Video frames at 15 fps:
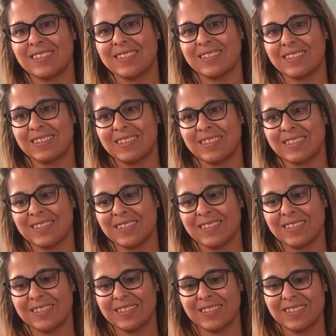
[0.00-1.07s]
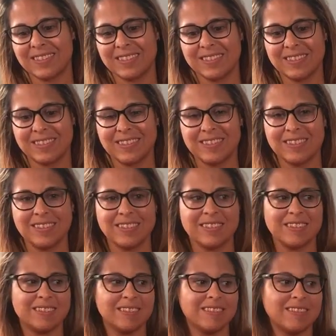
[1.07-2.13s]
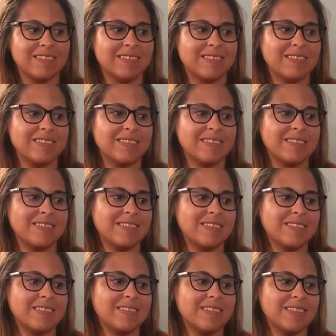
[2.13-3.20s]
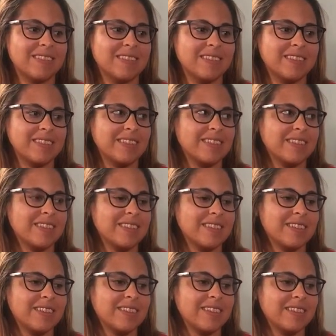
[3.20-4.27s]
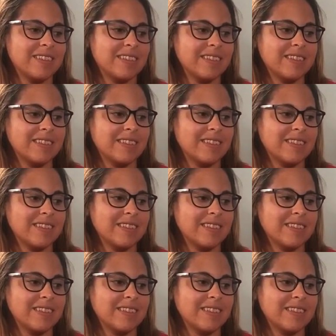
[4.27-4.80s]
(silent)